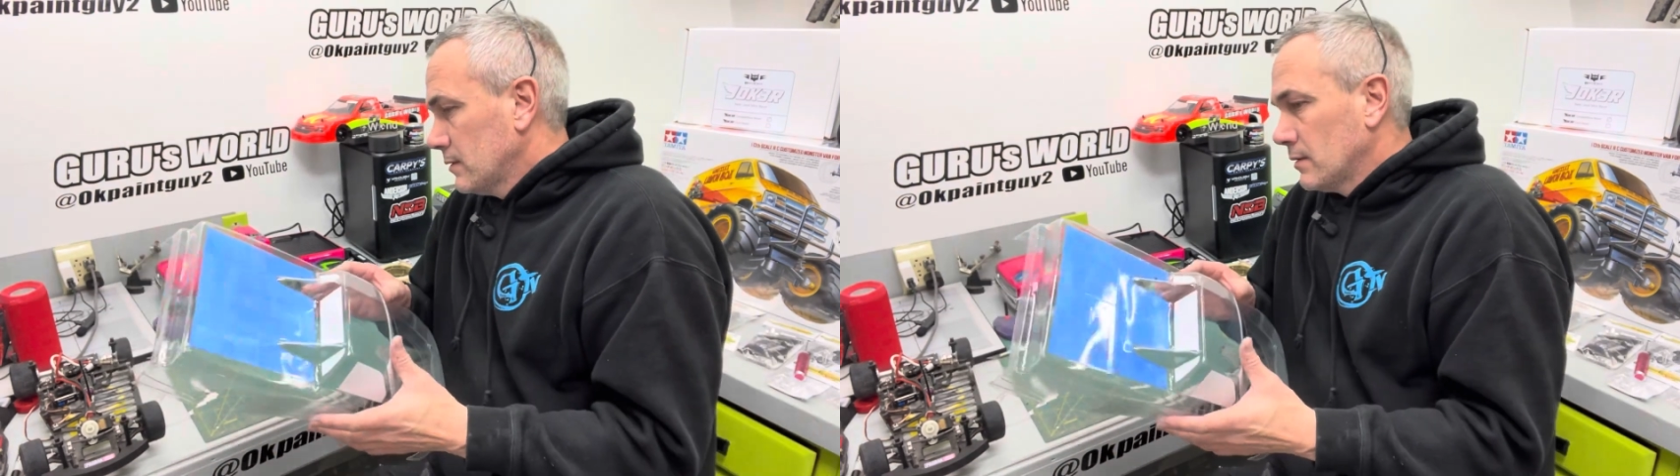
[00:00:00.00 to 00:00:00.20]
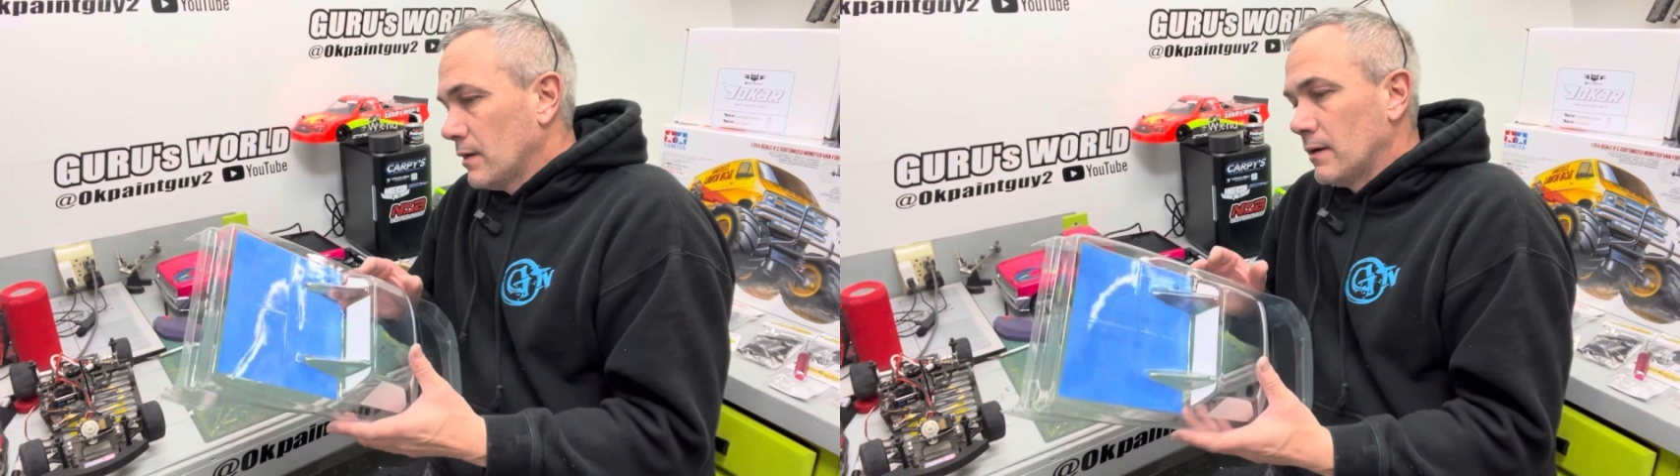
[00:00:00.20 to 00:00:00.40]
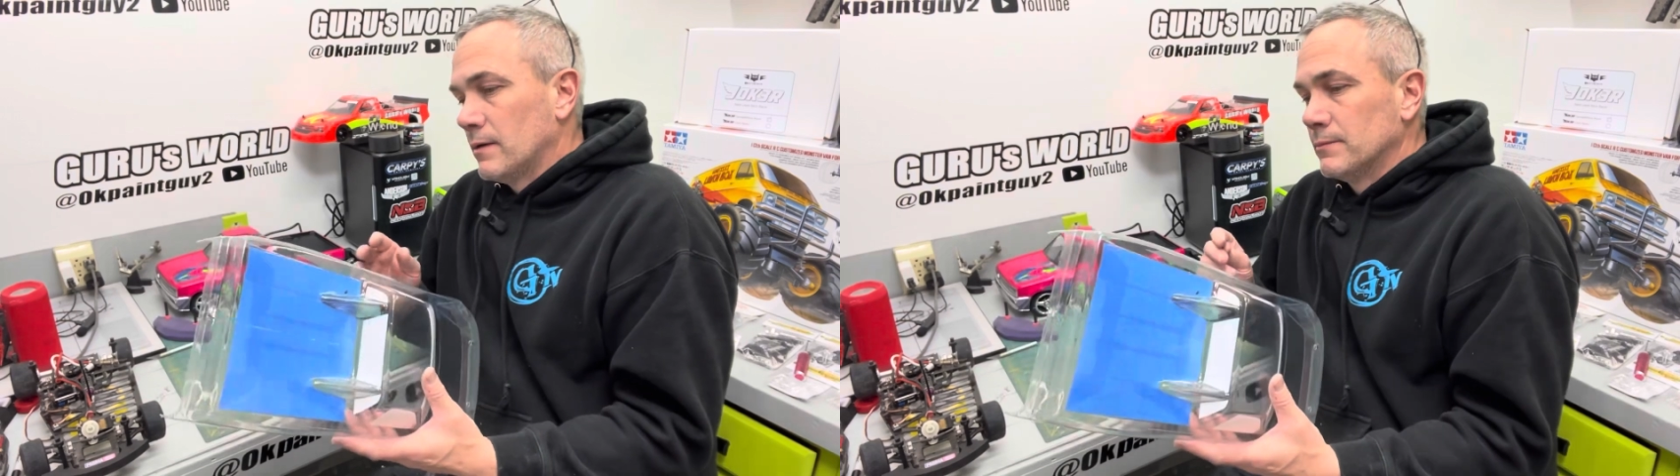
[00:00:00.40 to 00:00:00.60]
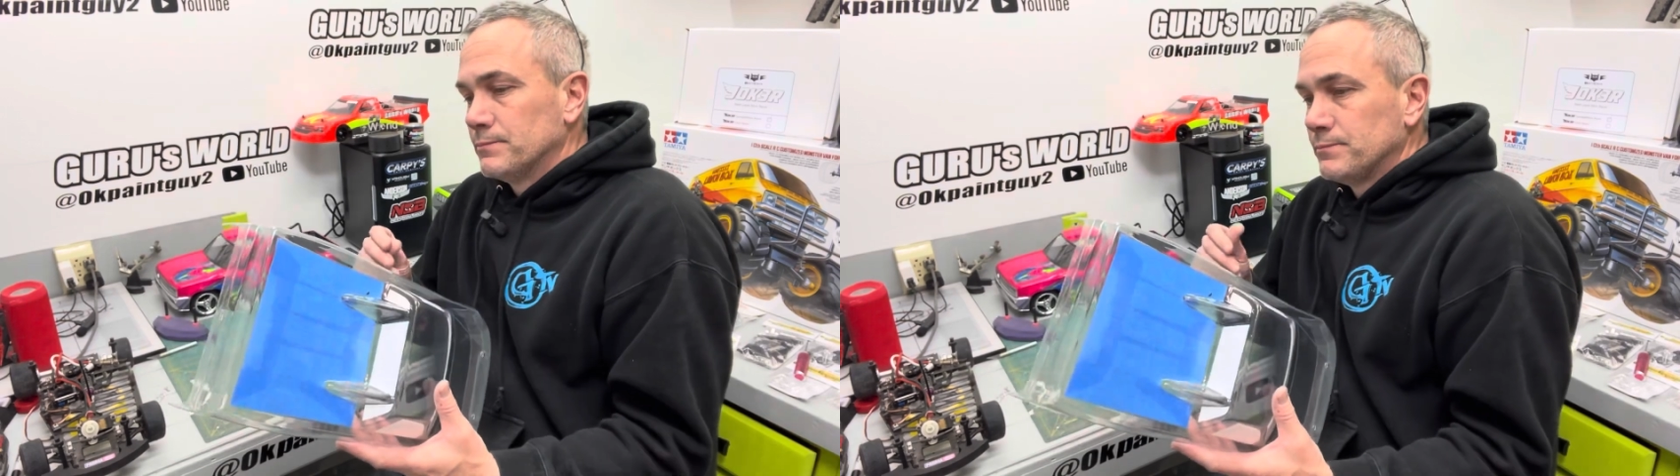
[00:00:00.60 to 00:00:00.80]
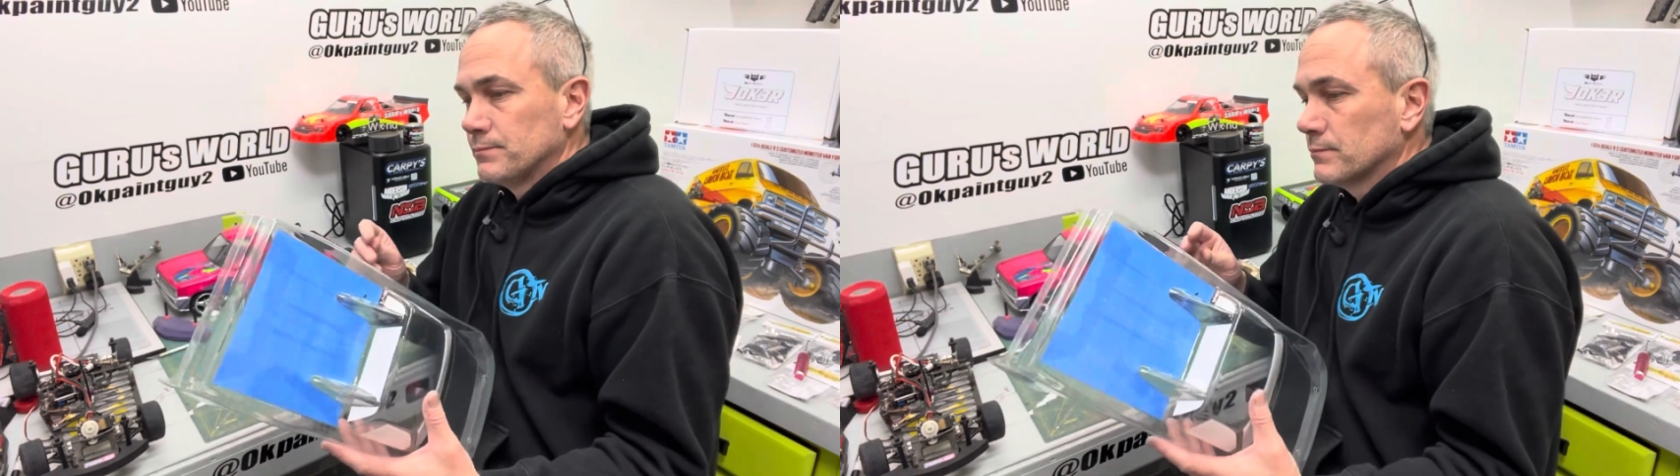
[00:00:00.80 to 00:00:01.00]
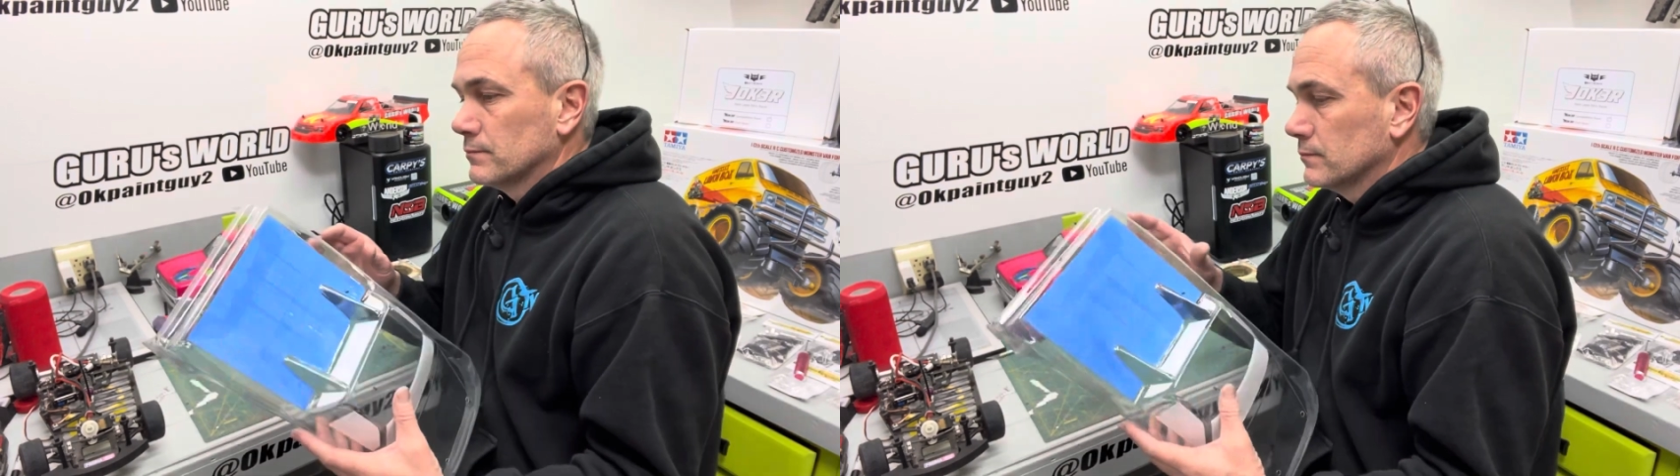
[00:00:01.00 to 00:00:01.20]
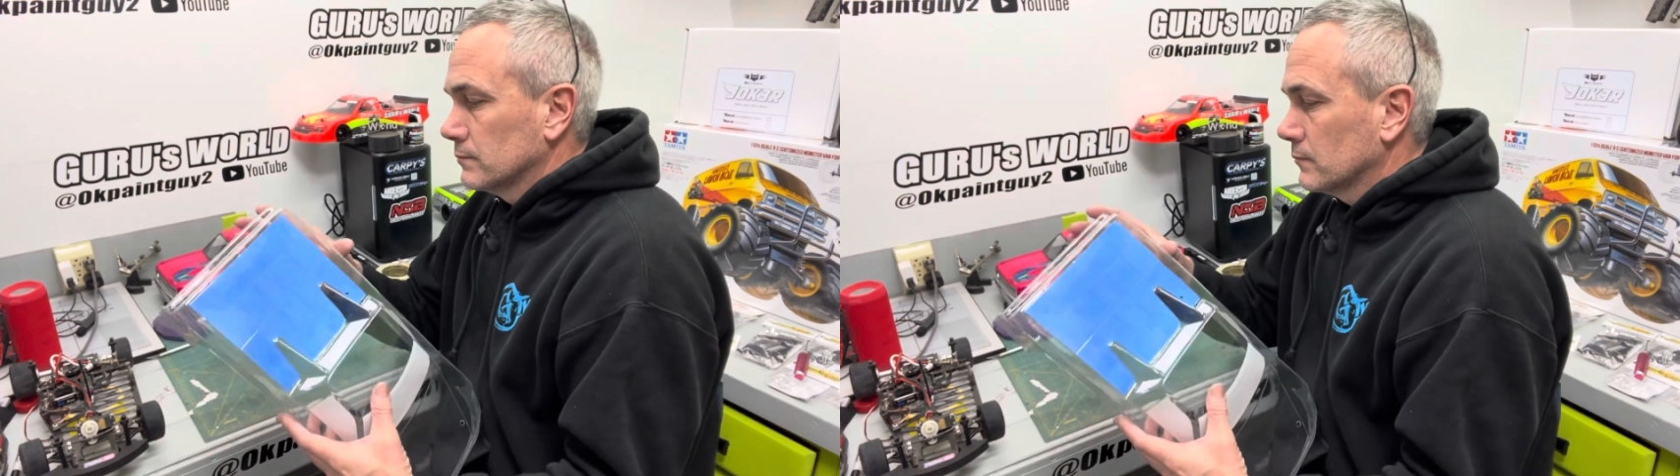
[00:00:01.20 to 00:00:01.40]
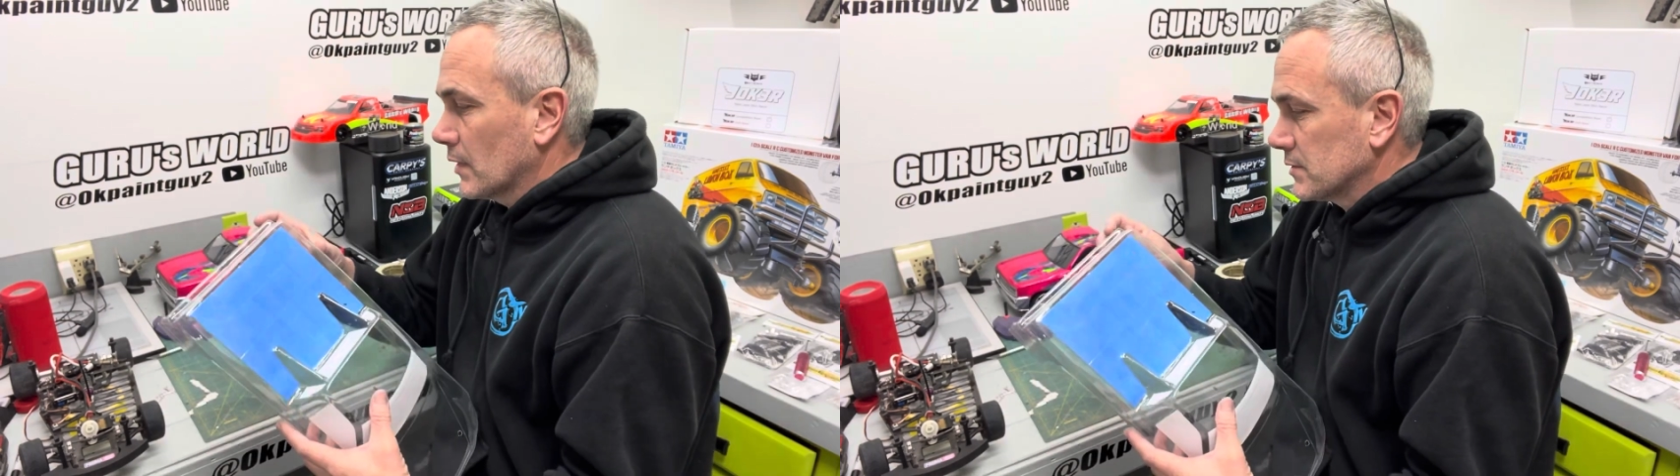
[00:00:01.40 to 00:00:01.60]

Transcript: I